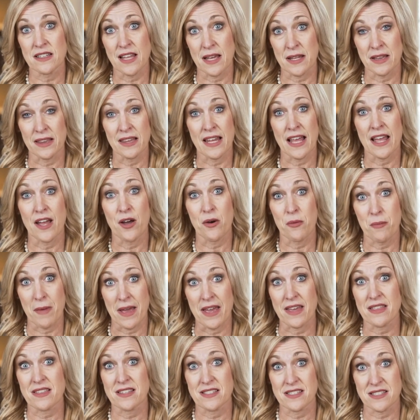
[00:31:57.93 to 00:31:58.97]
let Leo
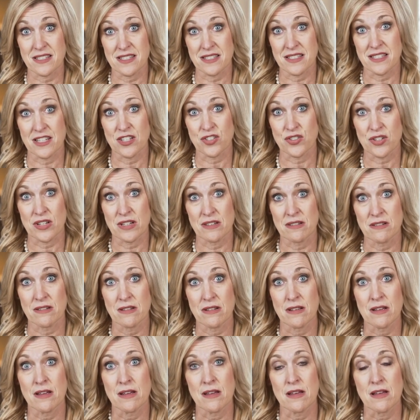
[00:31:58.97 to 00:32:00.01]
make this decision.
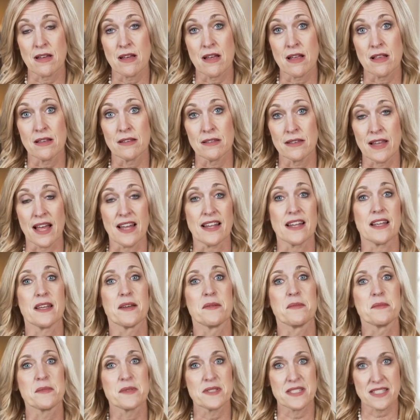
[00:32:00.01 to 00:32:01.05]
Let
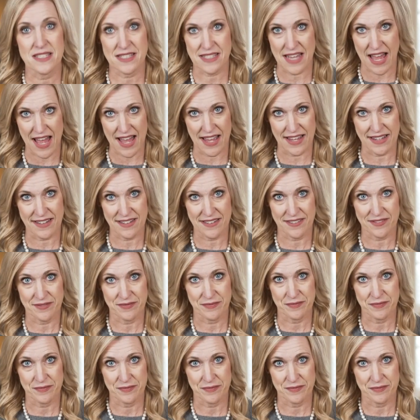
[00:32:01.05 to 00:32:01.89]
him decide.